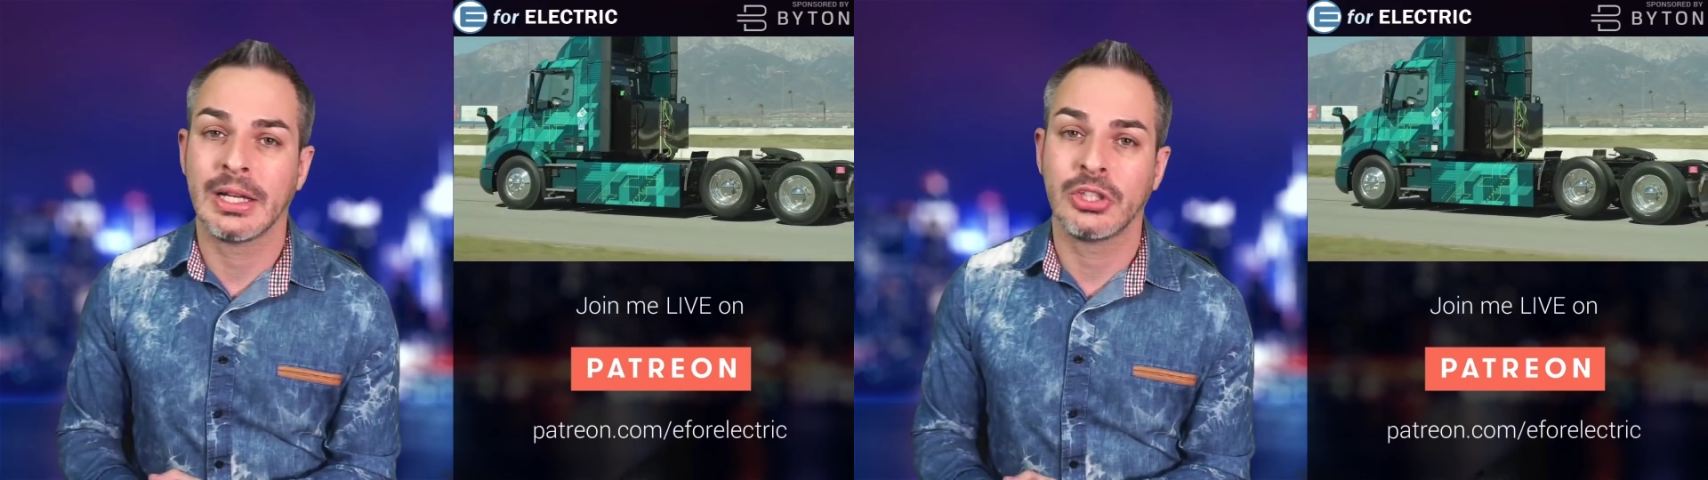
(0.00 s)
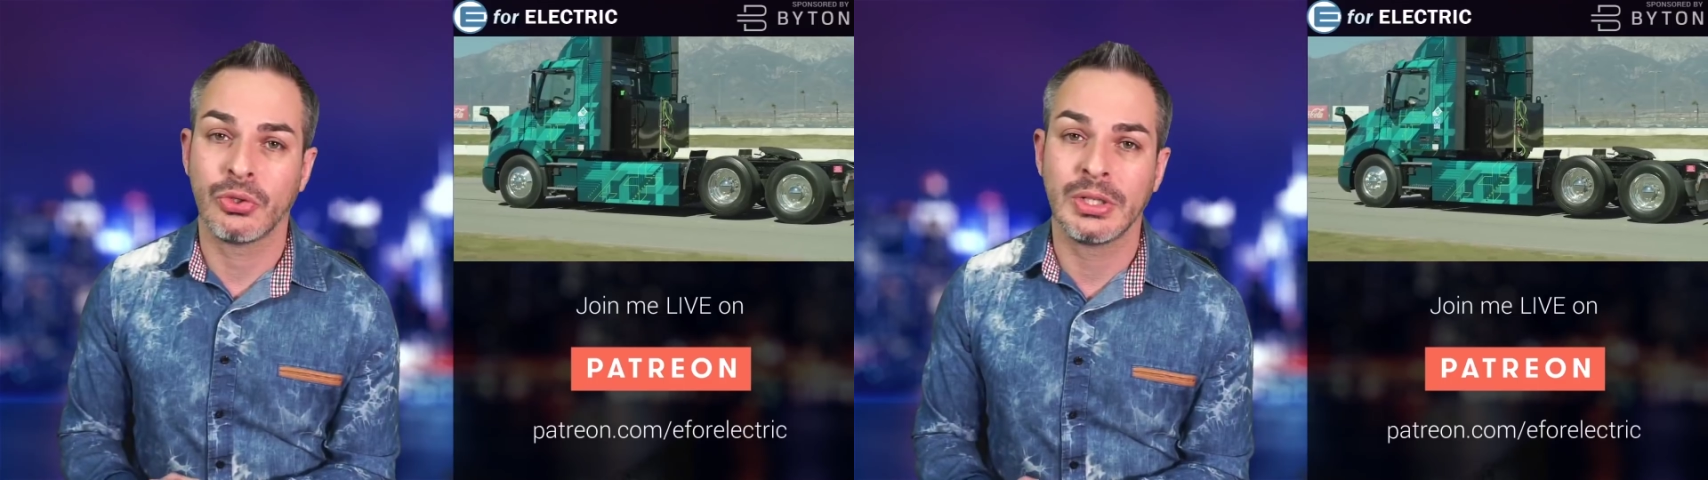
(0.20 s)

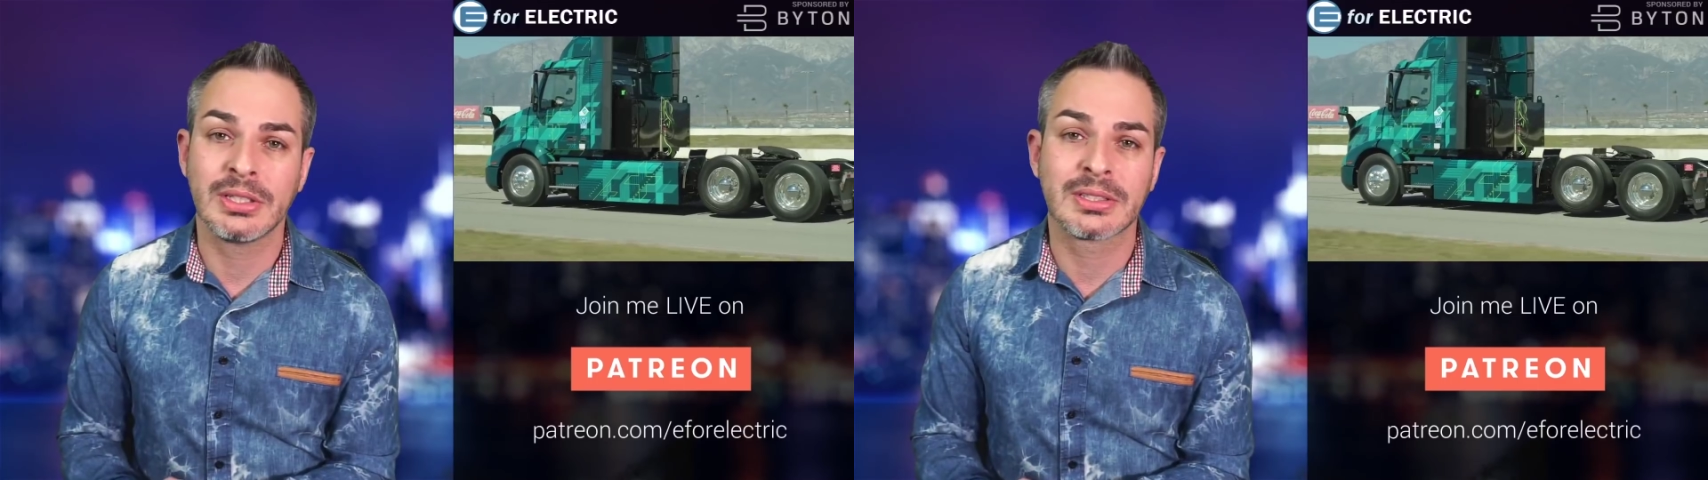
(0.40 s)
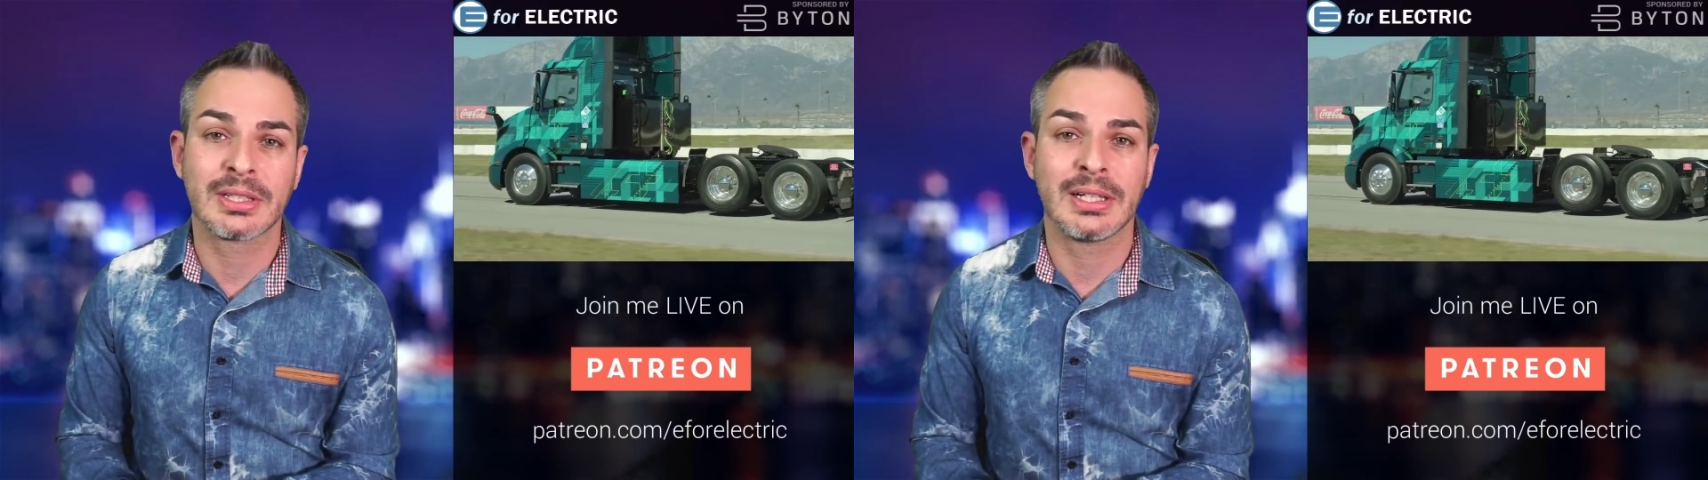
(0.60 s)

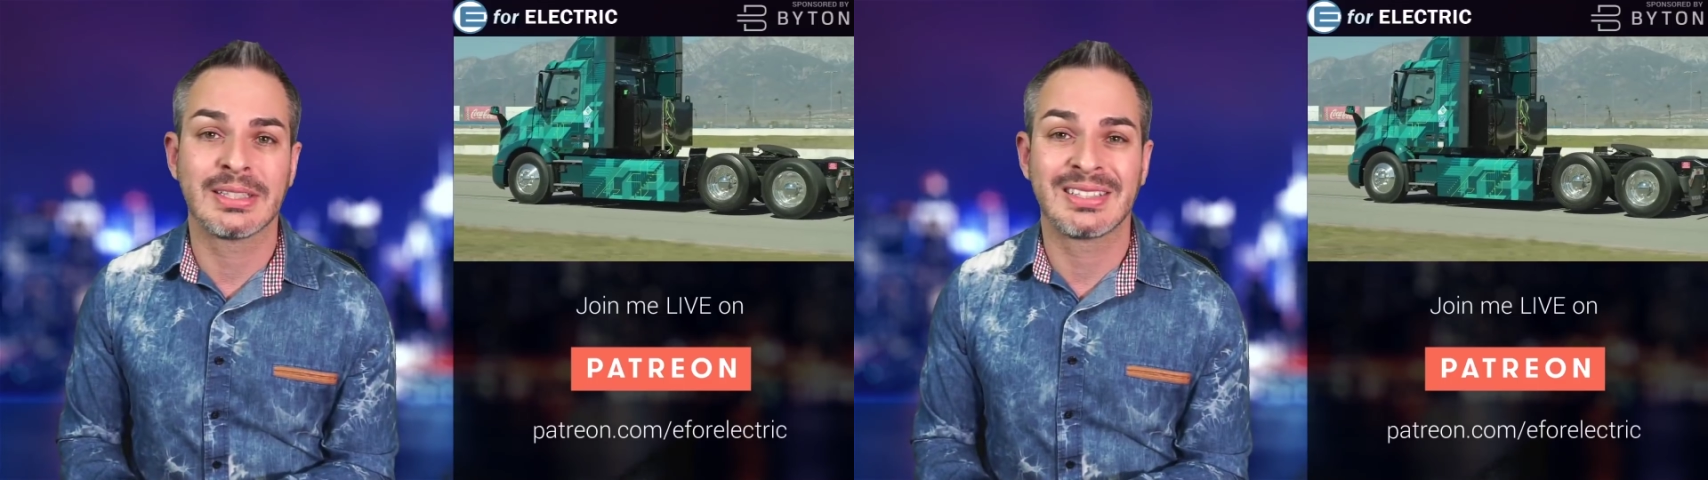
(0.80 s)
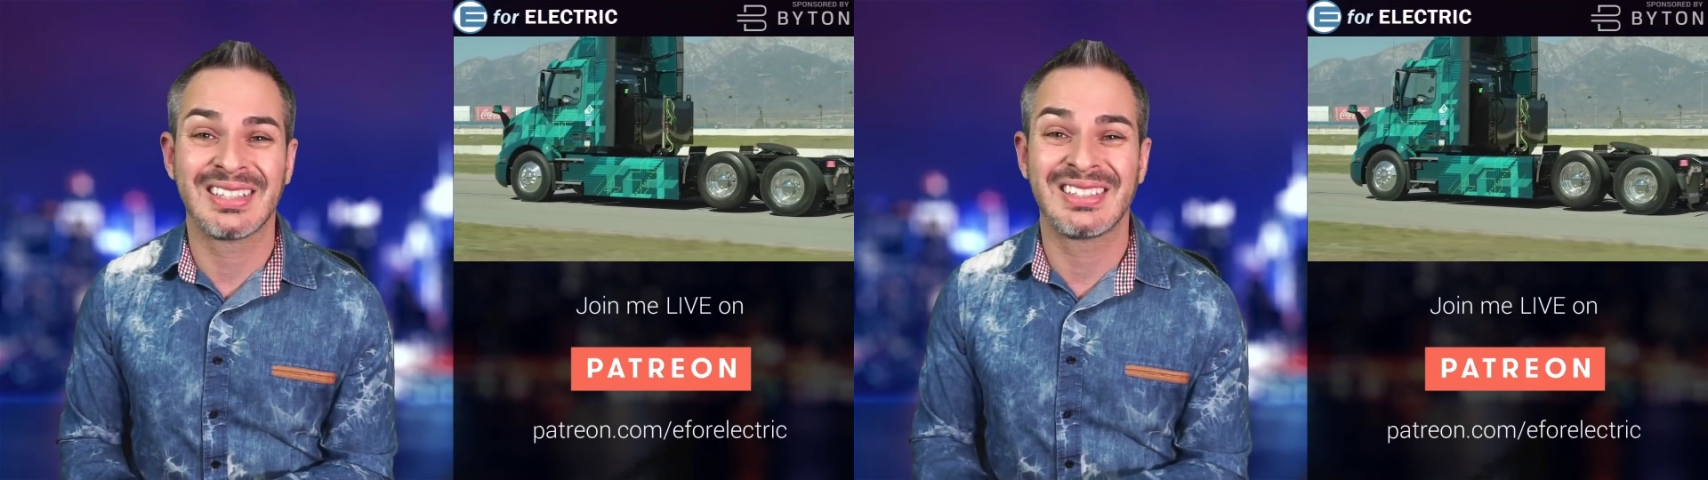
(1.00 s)
units,
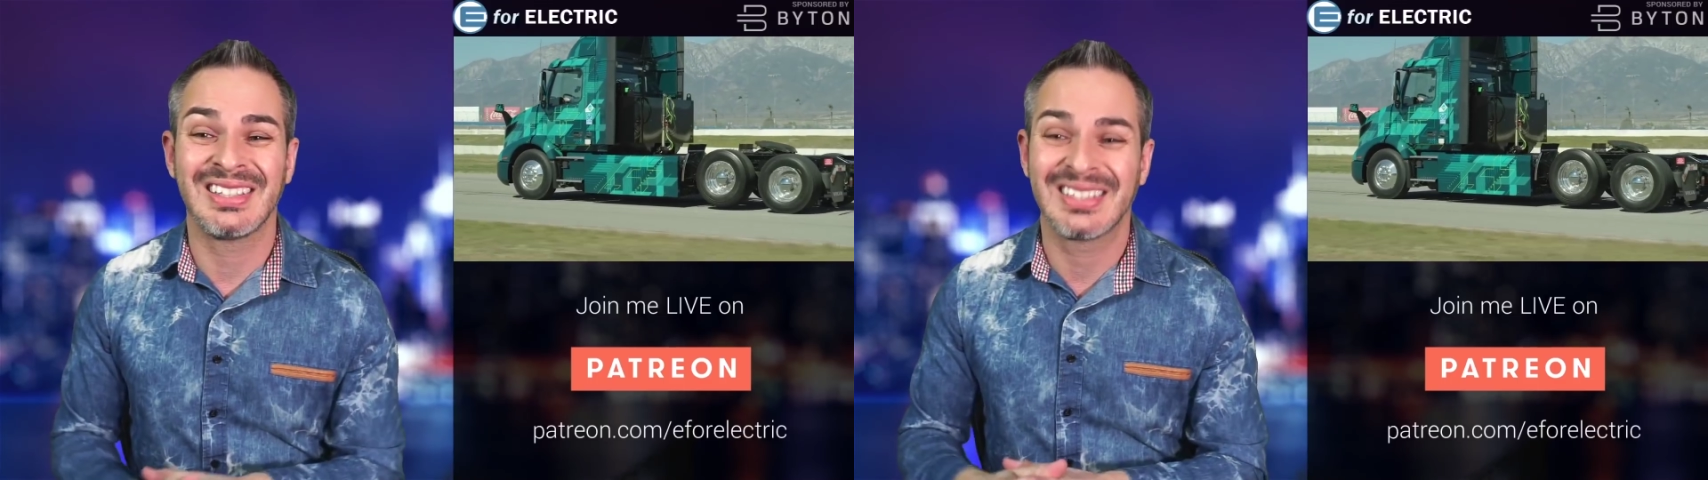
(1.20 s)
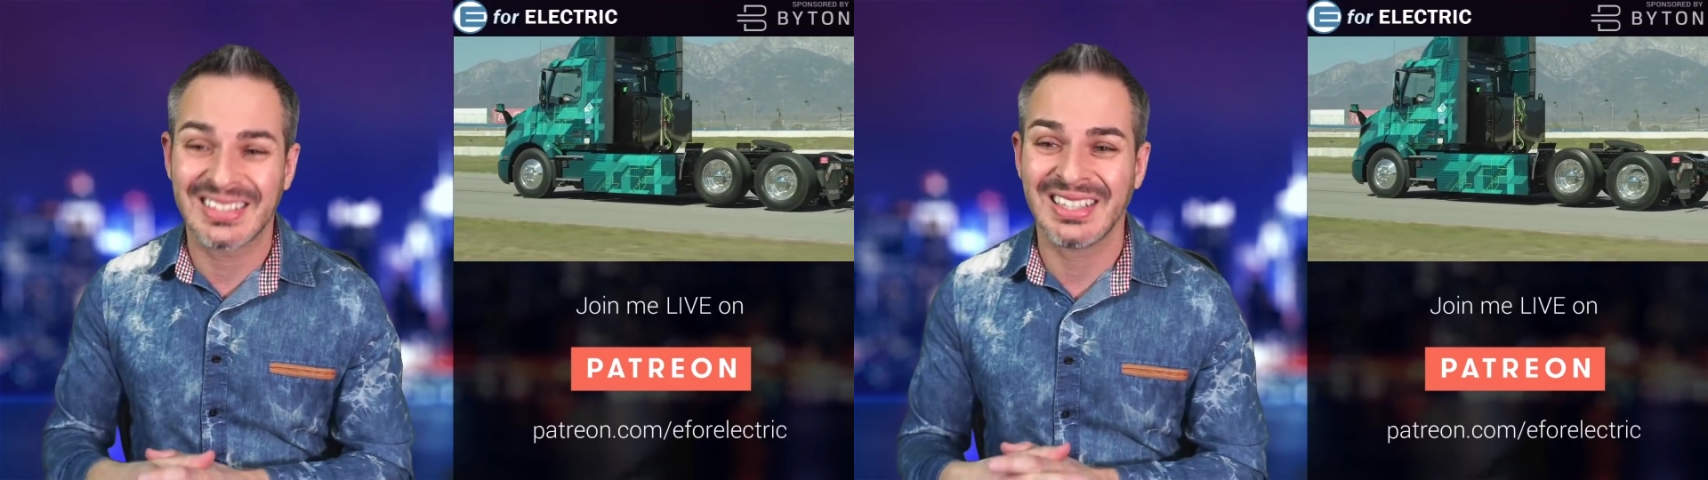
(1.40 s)

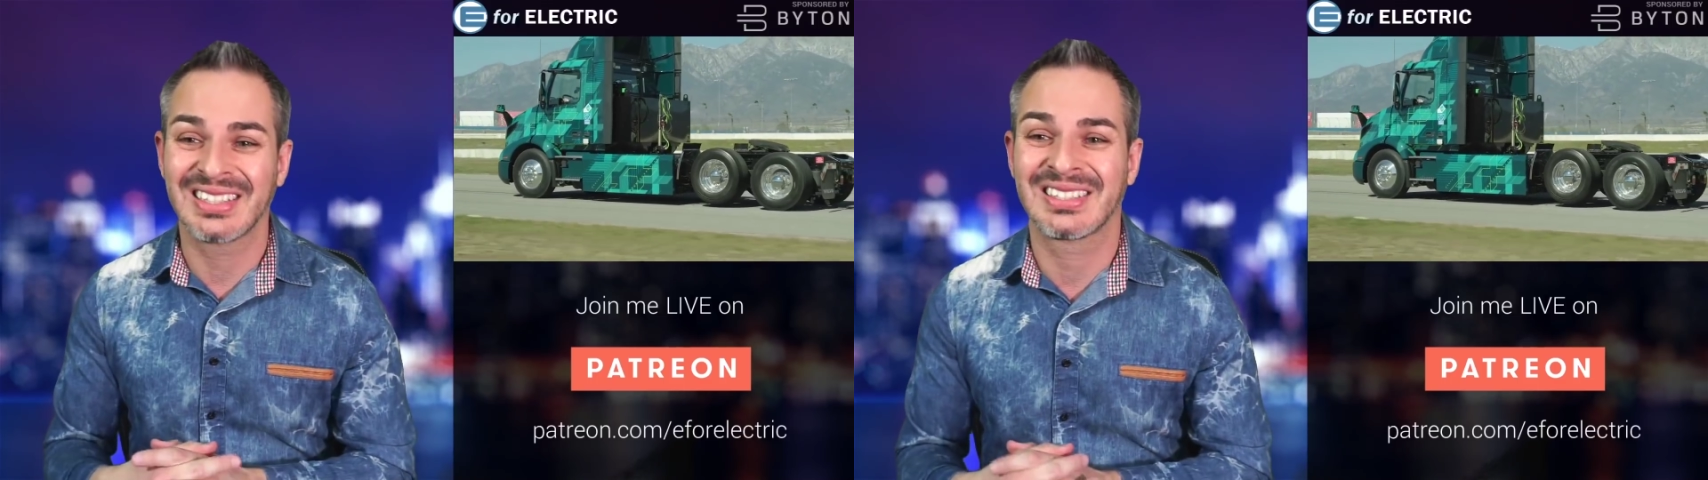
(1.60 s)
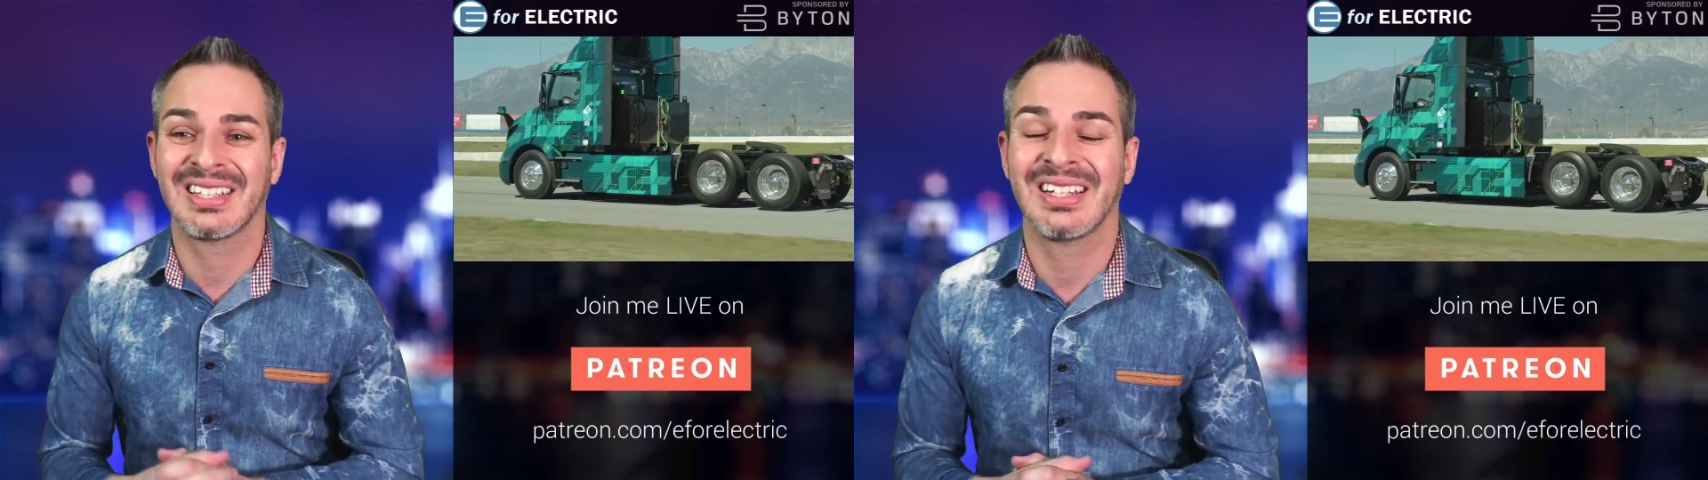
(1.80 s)

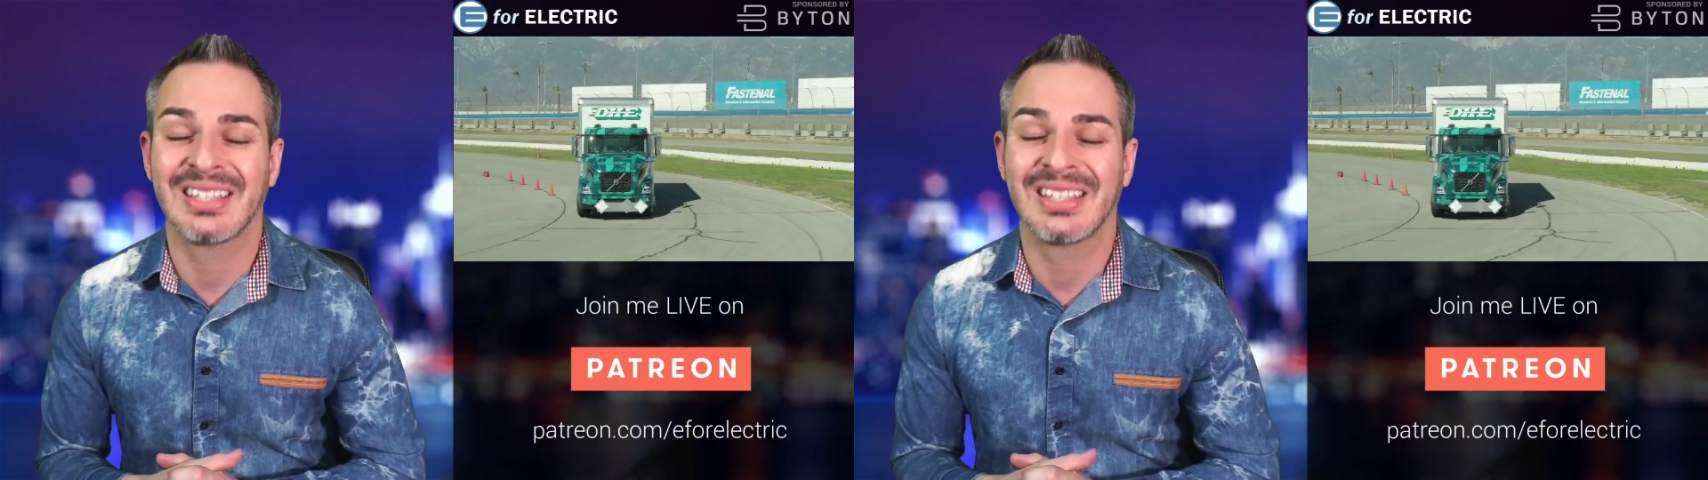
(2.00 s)
66